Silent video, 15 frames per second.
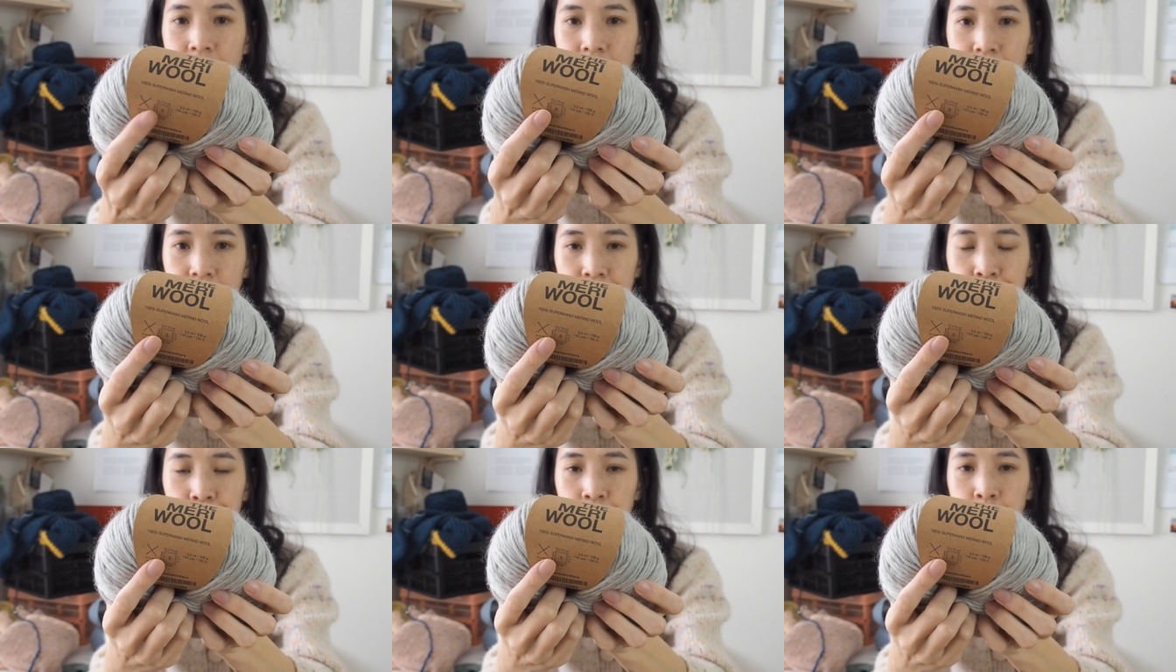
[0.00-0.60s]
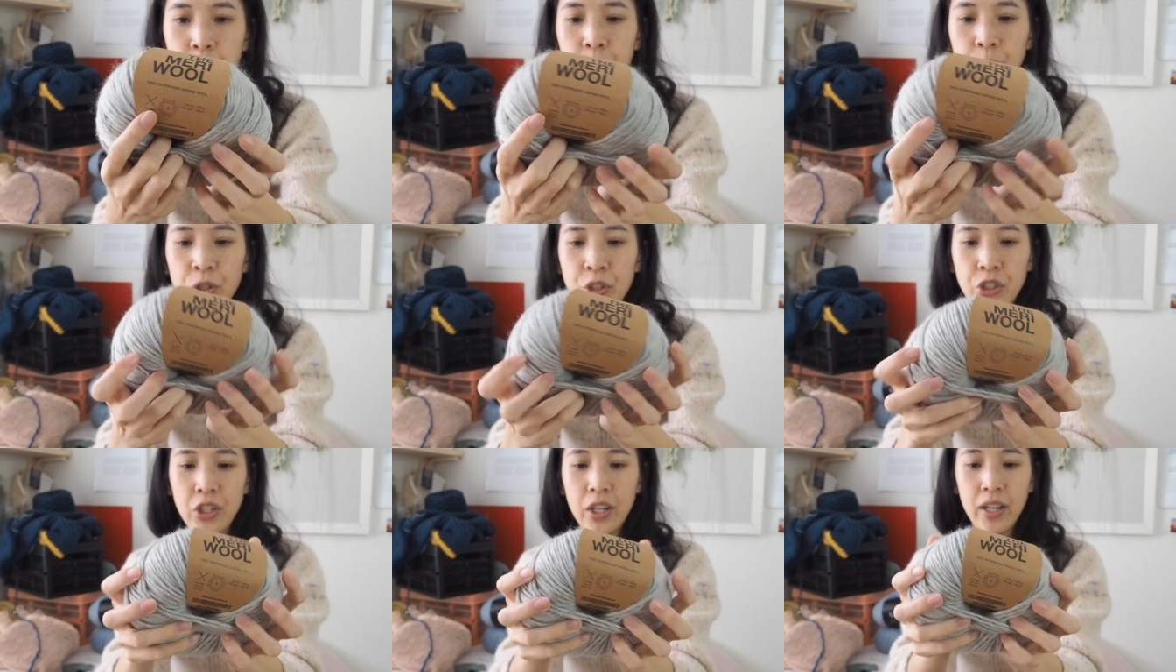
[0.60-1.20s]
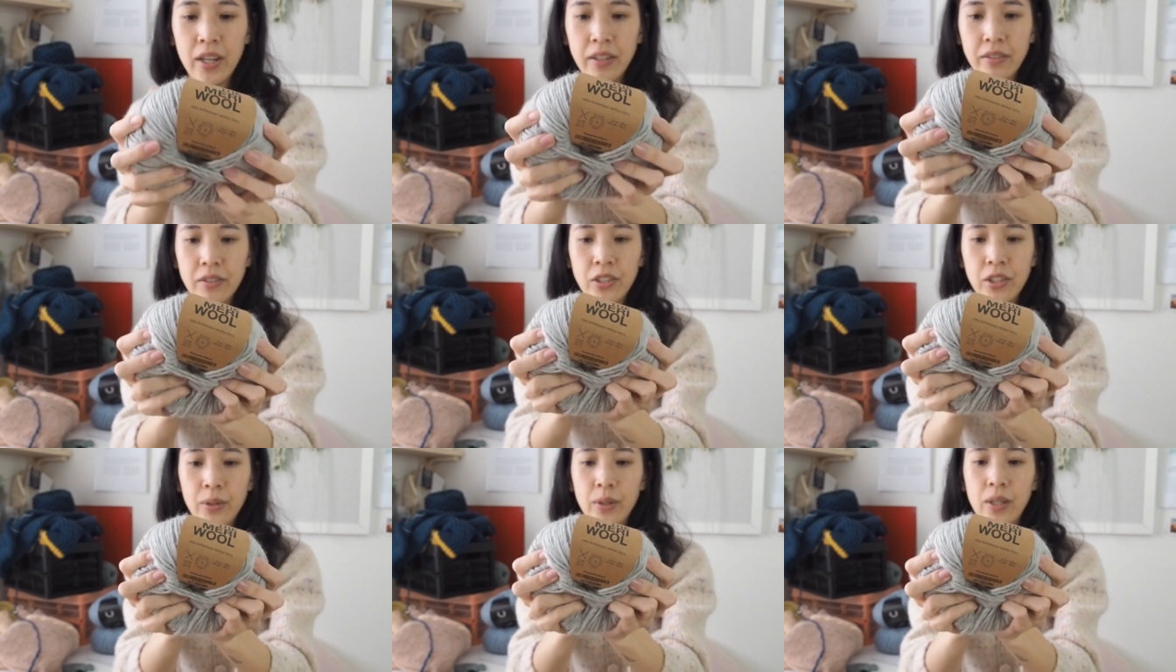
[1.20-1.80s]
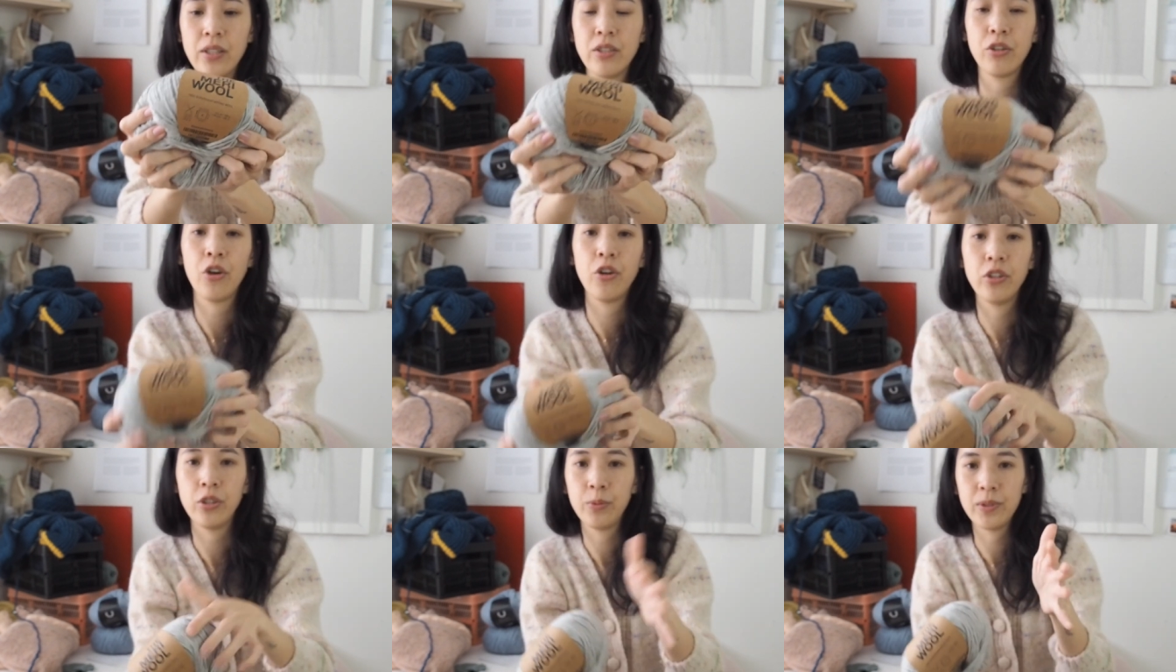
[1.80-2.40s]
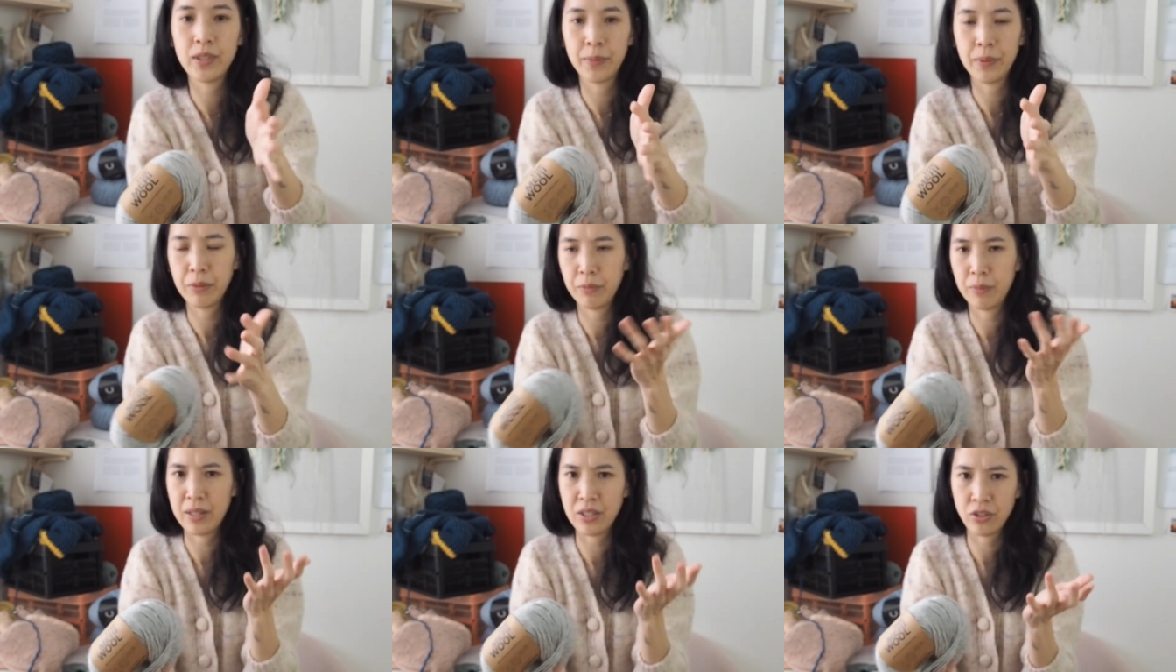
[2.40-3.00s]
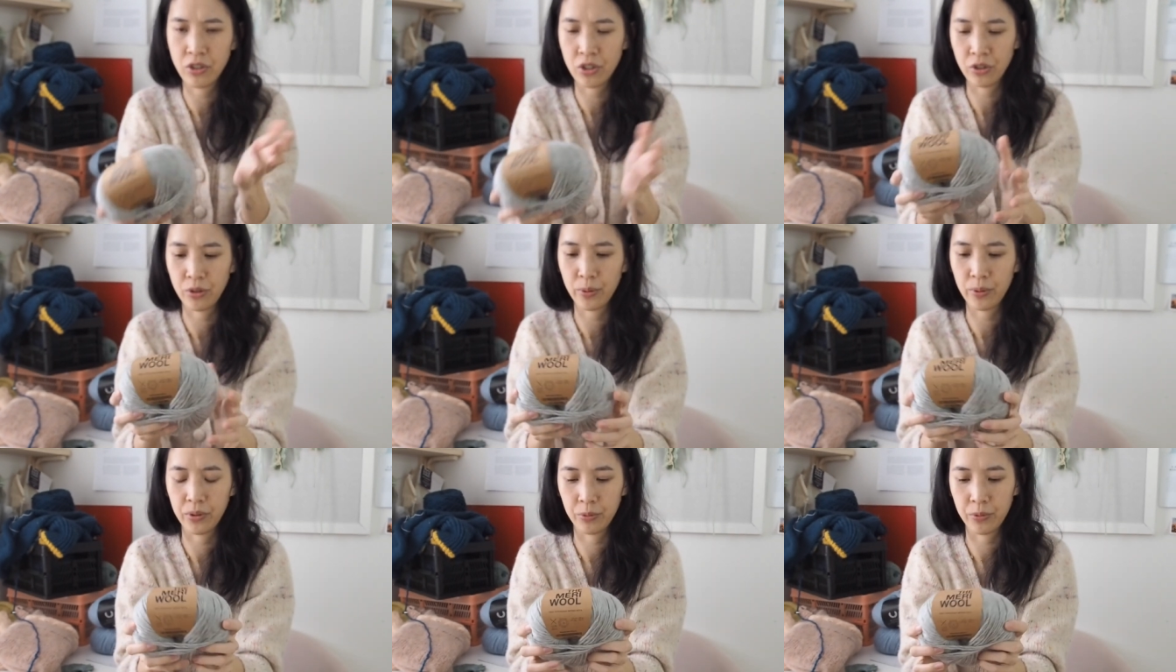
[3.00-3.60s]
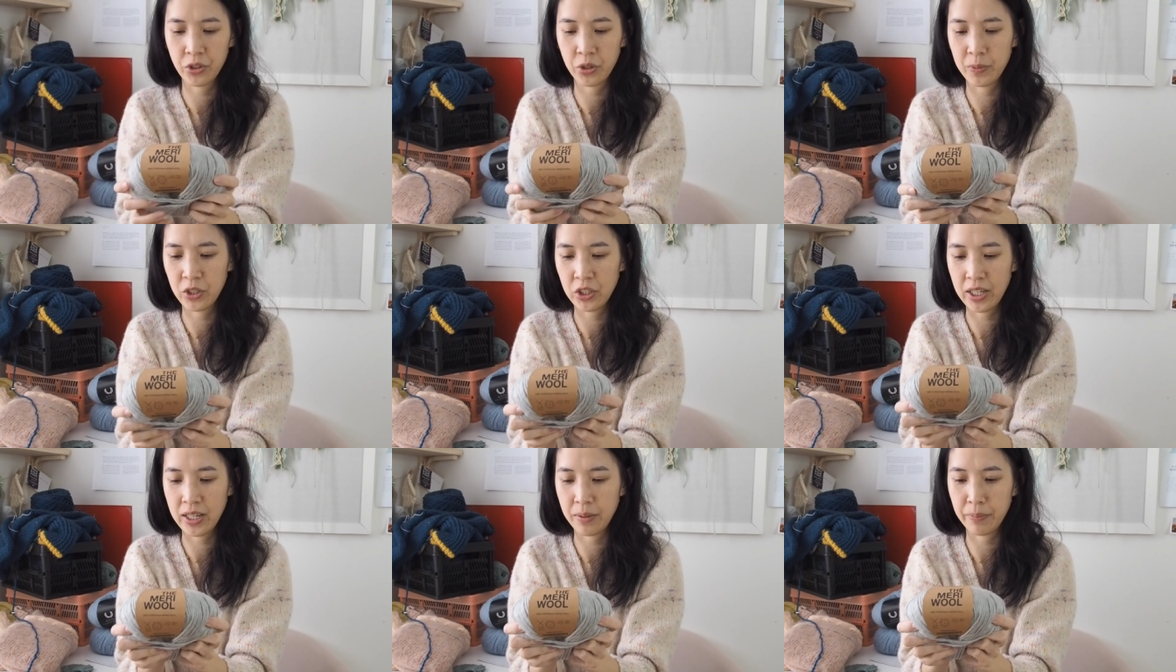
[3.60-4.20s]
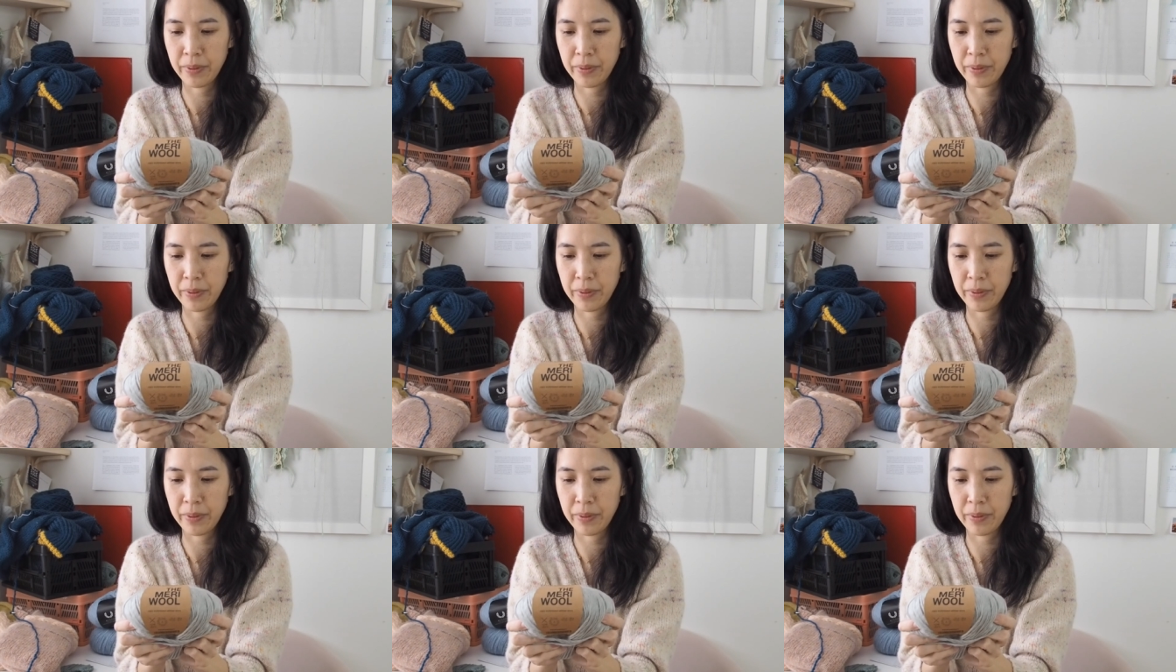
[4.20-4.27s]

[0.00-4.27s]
that it's a super wash yarn. So it's coated with something, means you can throw it in the washing machine.